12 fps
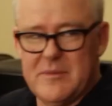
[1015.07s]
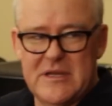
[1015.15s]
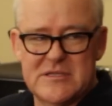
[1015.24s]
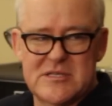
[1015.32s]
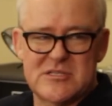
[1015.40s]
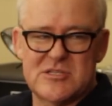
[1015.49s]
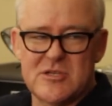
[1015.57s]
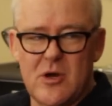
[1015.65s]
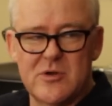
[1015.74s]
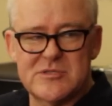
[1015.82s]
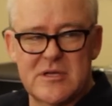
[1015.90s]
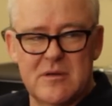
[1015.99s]
It's as
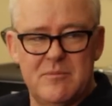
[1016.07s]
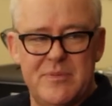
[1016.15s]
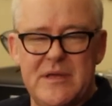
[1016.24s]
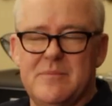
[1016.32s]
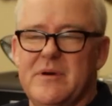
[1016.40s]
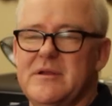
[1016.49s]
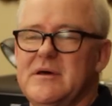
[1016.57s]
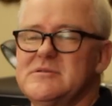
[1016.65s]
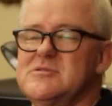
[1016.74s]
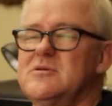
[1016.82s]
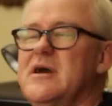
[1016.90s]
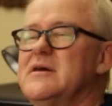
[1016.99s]
slow as it can be, but
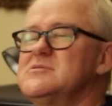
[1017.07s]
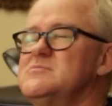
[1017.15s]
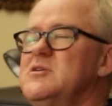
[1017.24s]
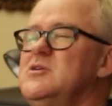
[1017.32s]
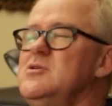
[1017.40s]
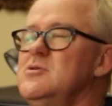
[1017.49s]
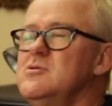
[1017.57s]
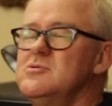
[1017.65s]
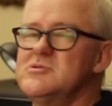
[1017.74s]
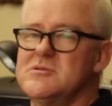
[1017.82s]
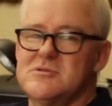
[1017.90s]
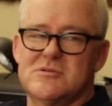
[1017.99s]
as
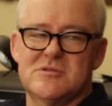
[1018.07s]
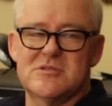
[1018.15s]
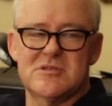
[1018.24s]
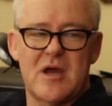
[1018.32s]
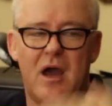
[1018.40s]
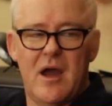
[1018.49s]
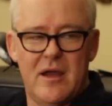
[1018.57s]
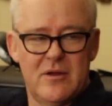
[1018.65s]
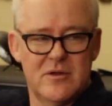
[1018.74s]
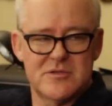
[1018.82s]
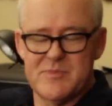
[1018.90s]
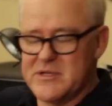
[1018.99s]
huge as the sky
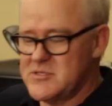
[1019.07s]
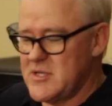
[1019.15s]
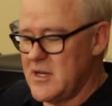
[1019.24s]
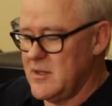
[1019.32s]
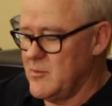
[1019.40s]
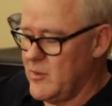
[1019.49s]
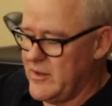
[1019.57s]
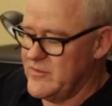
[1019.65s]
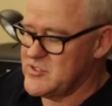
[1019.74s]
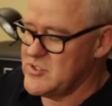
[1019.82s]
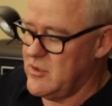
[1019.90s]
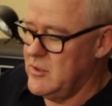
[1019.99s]
or as big stadium or whatever.
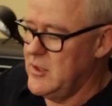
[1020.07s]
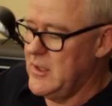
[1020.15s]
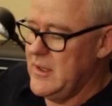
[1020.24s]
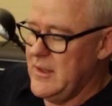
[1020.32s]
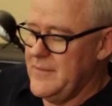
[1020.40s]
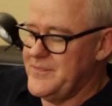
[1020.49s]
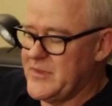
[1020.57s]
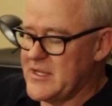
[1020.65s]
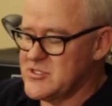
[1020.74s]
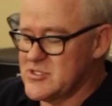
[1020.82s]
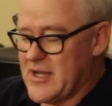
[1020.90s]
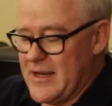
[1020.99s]
So
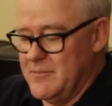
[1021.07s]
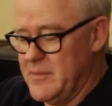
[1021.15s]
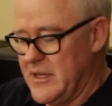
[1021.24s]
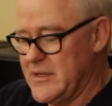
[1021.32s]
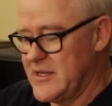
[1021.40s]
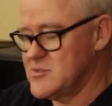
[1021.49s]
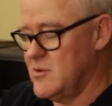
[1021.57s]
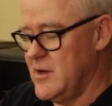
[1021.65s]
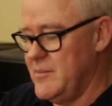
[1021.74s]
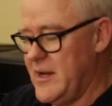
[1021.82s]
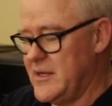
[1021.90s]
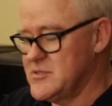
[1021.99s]
that's just kind of me. That's where
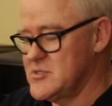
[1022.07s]
I'm at.